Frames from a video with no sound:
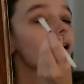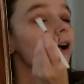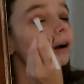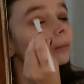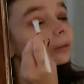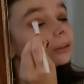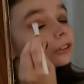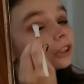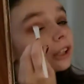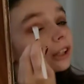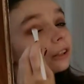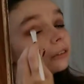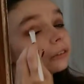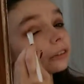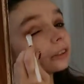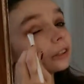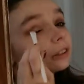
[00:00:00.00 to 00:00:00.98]
I'm going to try it
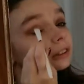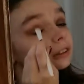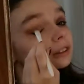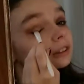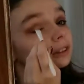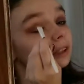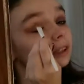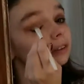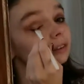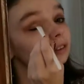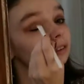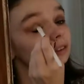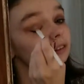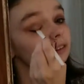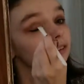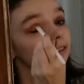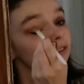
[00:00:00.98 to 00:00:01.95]
over here, see how it
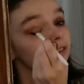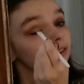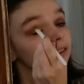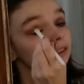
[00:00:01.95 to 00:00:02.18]
looks.